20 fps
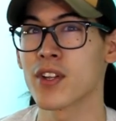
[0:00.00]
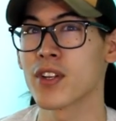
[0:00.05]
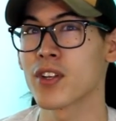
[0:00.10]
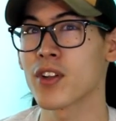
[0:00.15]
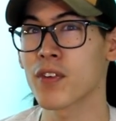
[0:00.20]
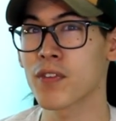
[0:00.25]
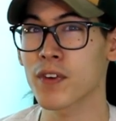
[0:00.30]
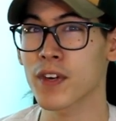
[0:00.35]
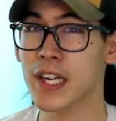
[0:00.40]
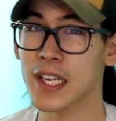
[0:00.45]

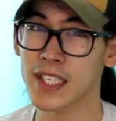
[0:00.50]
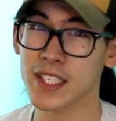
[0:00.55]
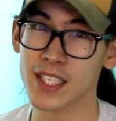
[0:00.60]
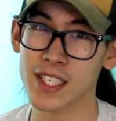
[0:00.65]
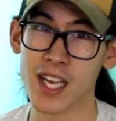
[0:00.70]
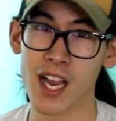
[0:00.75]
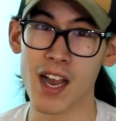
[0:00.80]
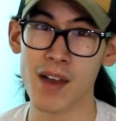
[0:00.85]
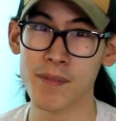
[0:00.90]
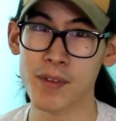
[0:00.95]
Don't forget to
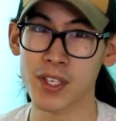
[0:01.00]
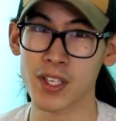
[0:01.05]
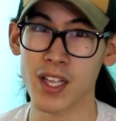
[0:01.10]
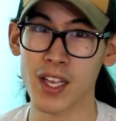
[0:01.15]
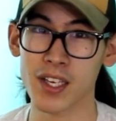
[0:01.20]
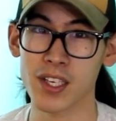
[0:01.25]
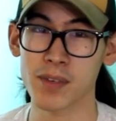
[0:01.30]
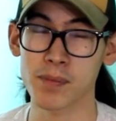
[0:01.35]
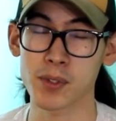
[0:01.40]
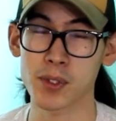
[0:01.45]
comment,
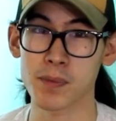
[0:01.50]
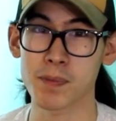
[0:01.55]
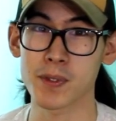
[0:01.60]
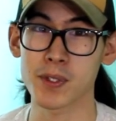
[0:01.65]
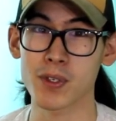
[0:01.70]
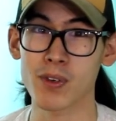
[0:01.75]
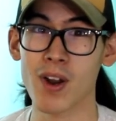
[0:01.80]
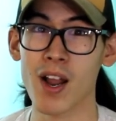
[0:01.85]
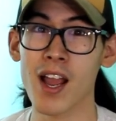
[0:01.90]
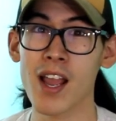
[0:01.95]
like, and
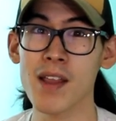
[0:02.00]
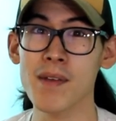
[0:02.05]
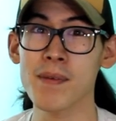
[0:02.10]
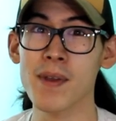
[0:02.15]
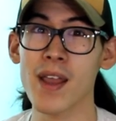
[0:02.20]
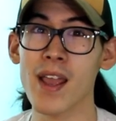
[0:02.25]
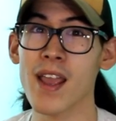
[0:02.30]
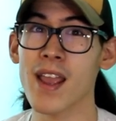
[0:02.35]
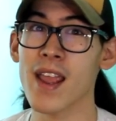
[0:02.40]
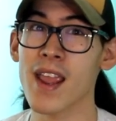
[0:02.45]

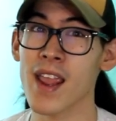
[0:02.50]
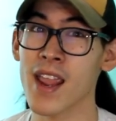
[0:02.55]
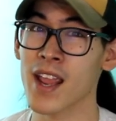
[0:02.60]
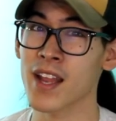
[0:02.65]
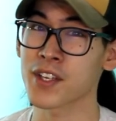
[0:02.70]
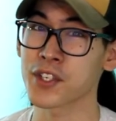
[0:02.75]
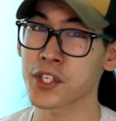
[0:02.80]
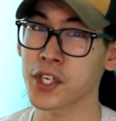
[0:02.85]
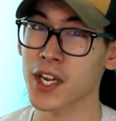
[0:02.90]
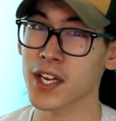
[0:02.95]
subscribe,
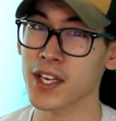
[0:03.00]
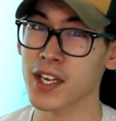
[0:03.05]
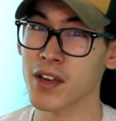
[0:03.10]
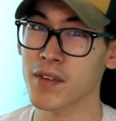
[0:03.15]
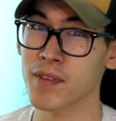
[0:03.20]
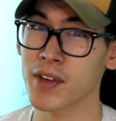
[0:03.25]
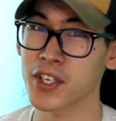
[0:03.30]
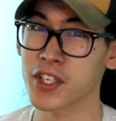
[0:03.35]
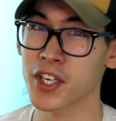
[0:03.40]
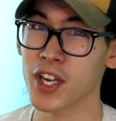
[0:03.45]
and check
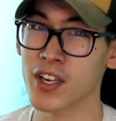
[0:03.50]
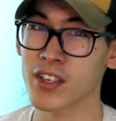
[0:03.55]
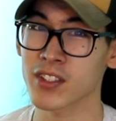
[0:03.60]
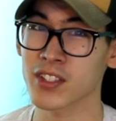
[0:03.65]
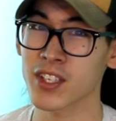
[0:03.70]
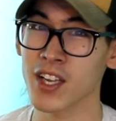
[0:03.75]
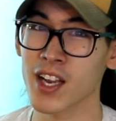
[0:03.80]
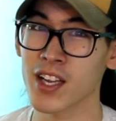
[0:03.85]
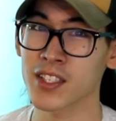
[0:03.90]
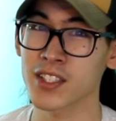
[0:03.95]
out my channel
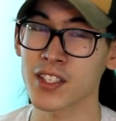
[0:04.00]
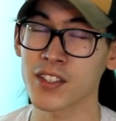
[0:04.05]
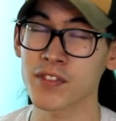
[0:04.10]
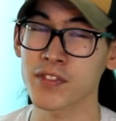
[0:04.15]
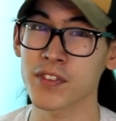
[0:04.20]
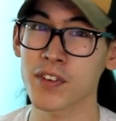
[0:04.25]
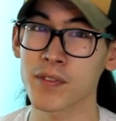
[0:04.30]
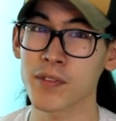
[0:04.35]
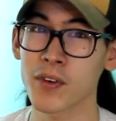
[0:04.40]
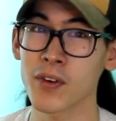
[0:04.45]
content
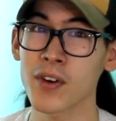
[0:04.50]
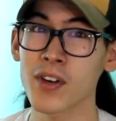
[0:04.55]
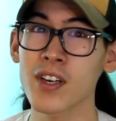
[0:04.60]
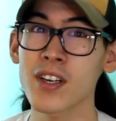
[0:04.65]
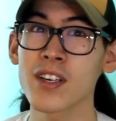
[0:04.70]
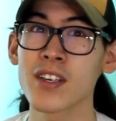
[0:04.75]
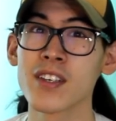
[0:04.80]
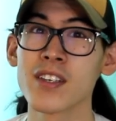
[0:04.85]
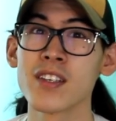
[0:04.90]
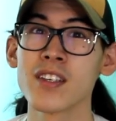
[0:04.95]
for
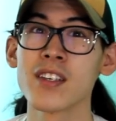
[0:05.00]
more.